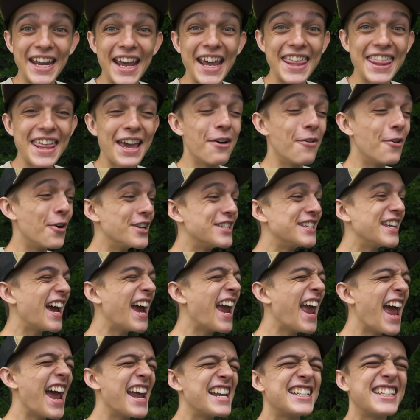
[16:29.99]
day that was.
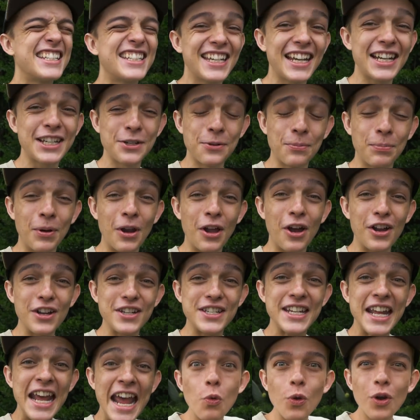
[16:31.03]
I had such a
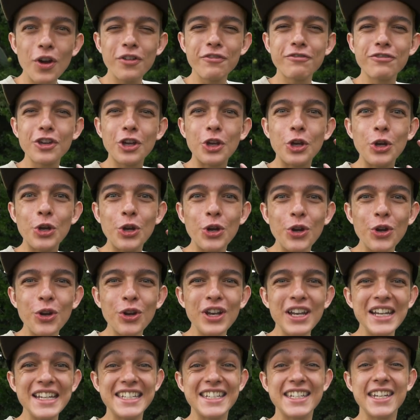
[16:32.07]
blast. One of the
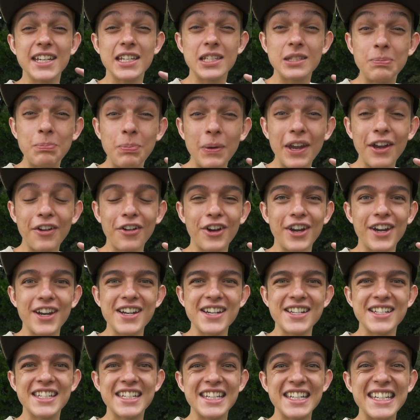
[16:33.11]
coolest
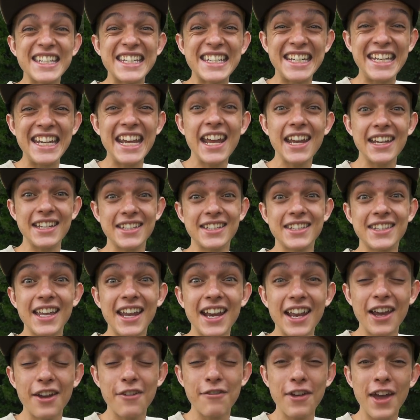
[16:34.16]
experiences yet
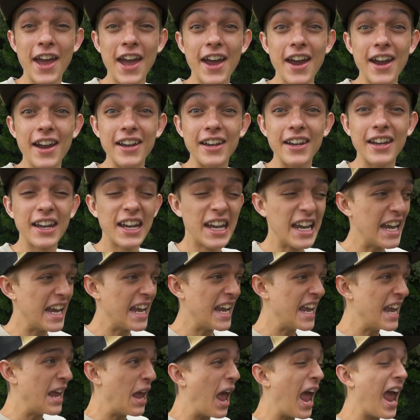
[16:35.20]
that I've had.
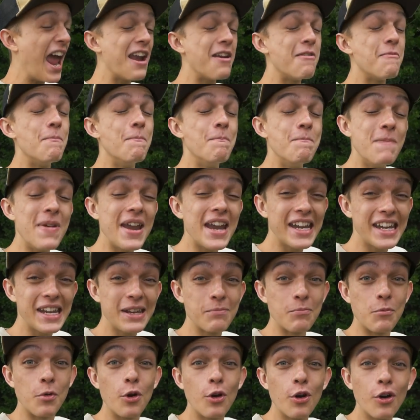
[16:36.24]
And many
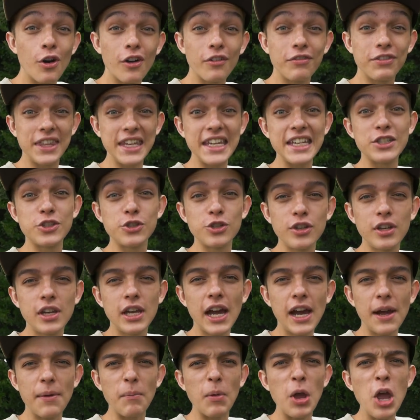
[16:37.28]
more of these to
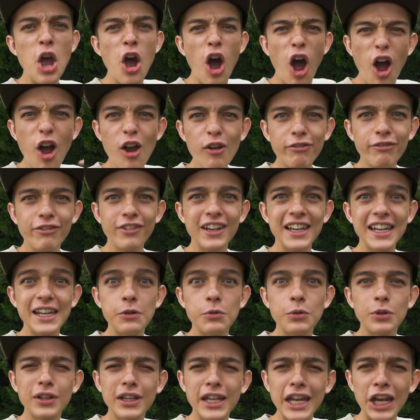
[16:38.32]
come. Hopefully
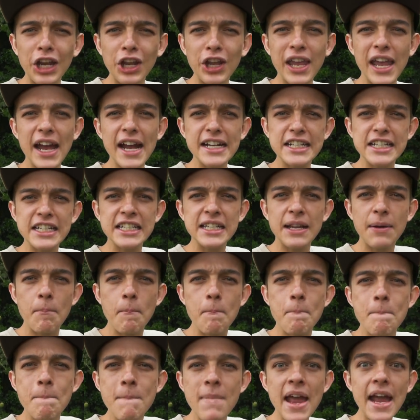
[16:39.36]
we'll get to catch
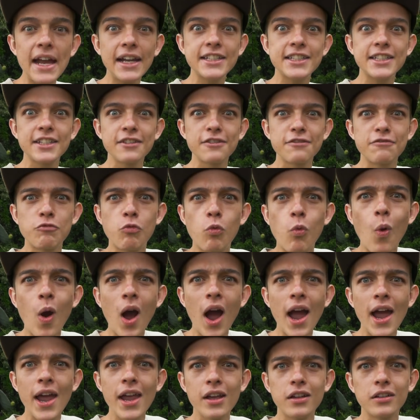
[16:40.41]
some massive
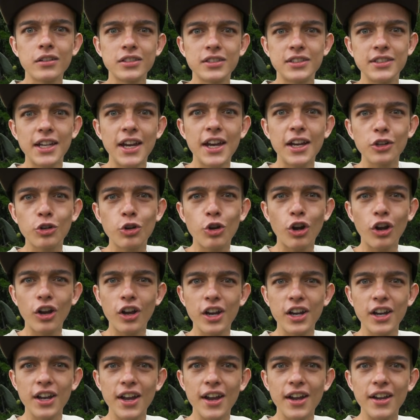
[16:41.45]
wild Nile
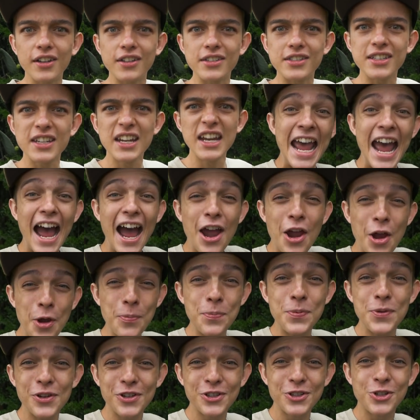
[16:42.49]
crocodiles. I
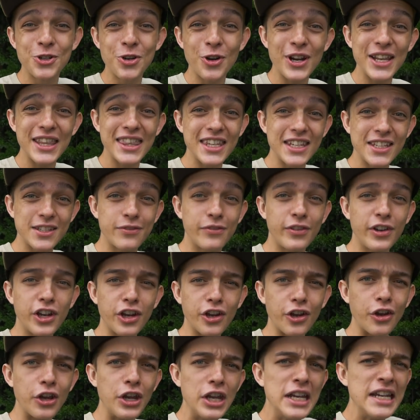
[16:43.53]
hope you enjoyed this
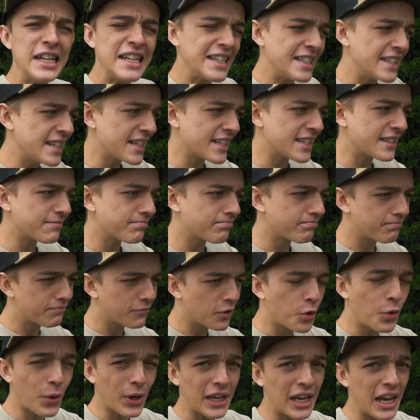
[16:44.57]
video. Just
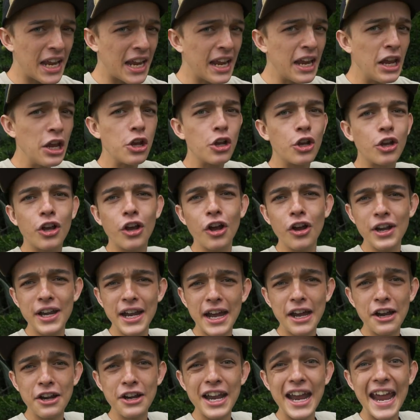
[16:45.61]
quickly, go
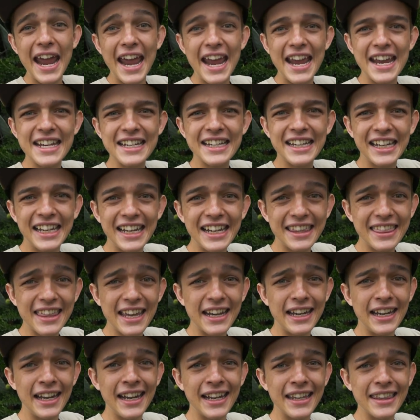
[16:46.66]
down and click
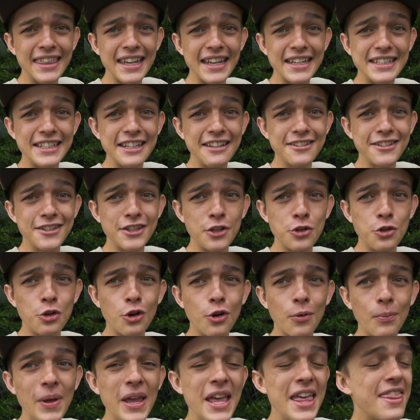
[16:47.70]
that link that says The
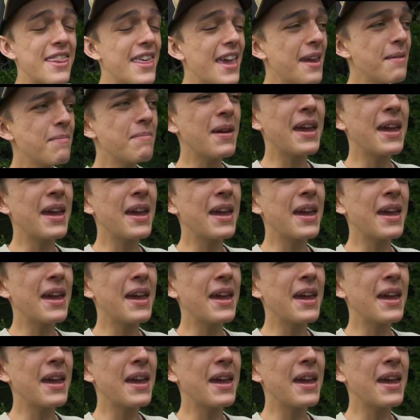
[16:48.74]
Norm. They